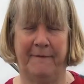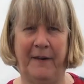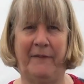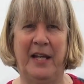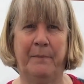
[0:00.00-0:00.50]

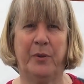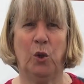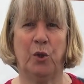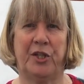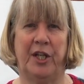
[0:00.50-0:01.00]
Very
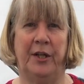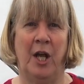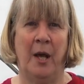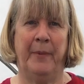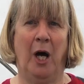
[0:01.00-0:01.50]
important.
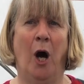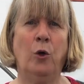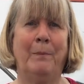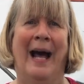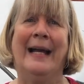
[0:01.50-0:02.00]
But
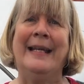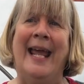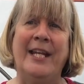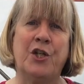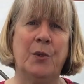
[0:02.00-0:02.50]
hold back,
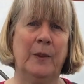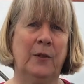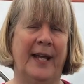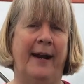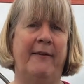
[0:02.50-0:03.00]
nature
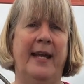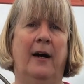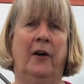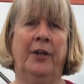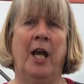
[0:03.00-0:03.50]
will carry
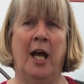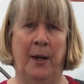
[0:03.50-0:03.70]
on,